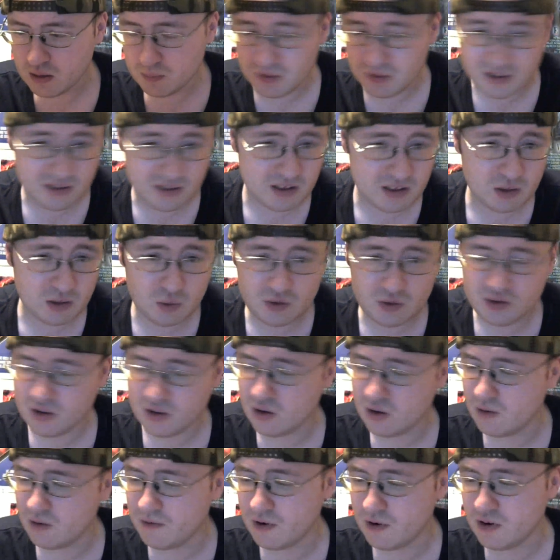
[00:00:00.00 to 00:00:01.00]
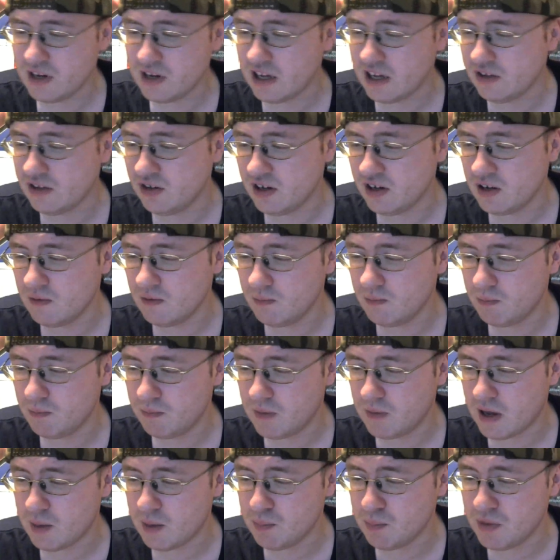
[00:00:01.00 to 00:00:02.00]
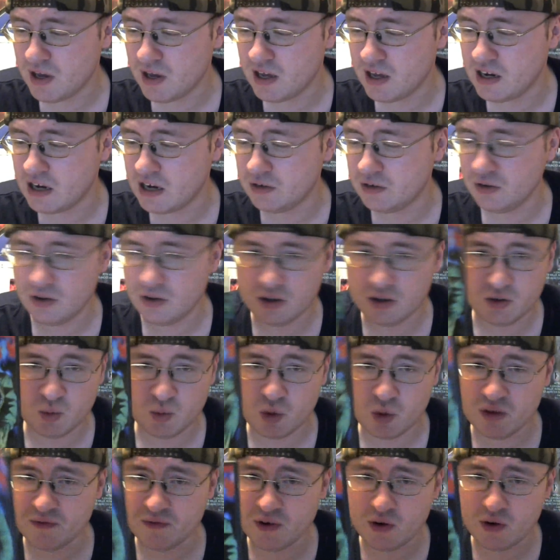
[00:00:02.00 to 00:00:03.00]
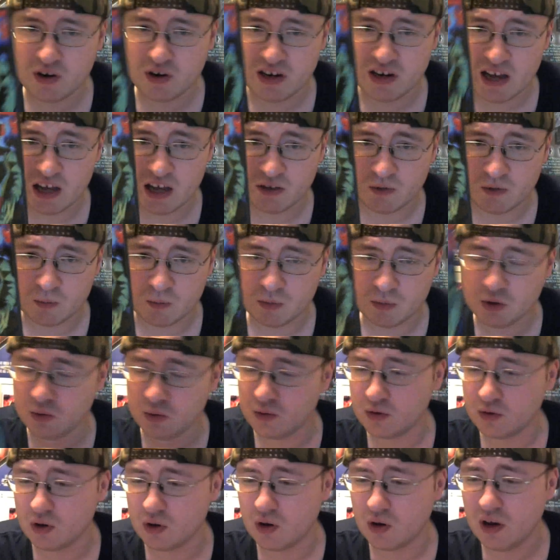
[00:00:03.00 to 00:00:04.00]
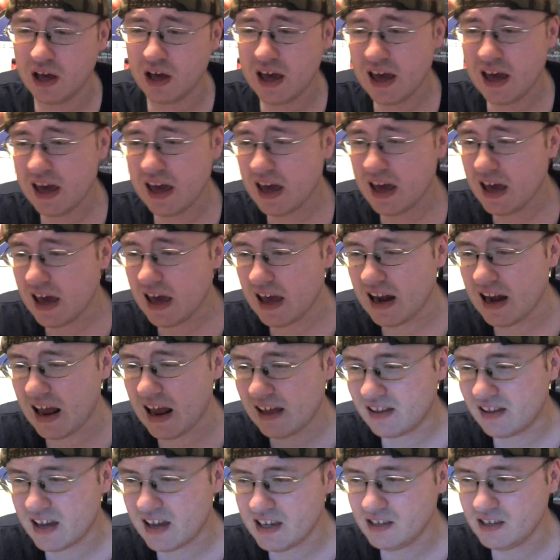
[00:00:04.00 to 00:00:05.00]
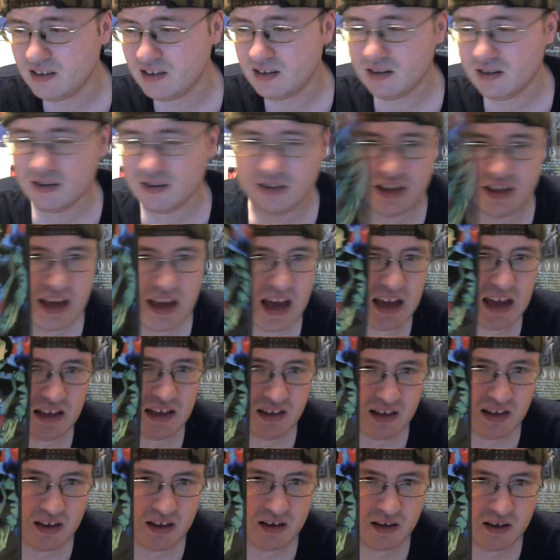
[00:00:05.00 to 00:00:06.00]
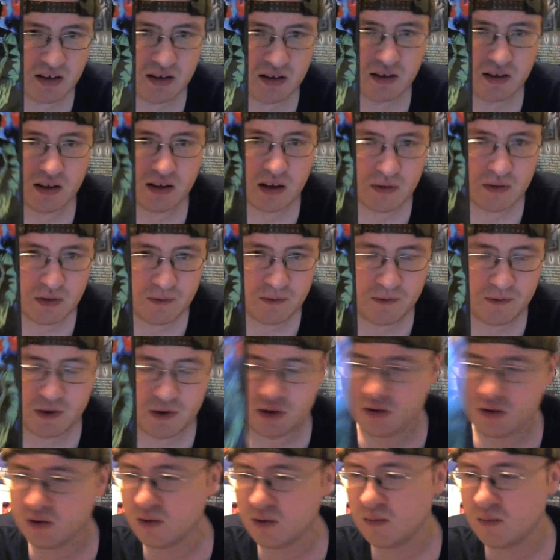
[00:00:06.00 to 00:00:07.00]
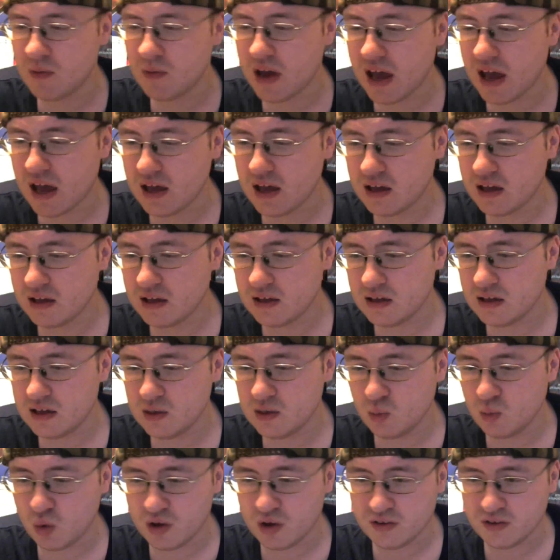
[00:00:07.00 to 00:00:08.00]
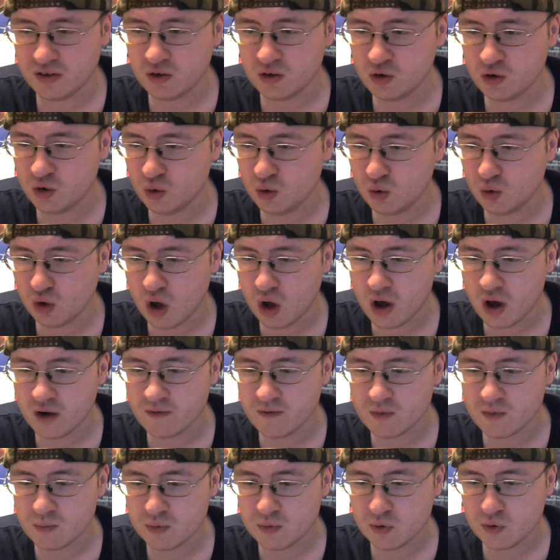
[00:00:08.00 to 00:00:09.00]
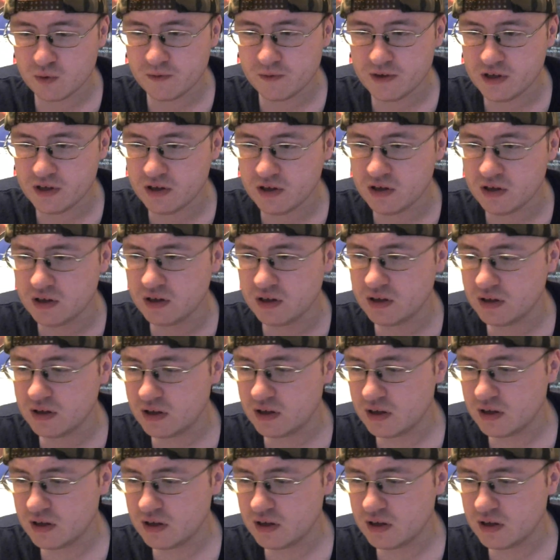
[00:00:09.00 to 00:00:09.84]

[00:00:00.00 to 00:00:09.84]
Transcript: But there's still a very nice gift by Ben after this one. Very nice of him to do so. And I like the idea of the film. It wasn't too long of a movie.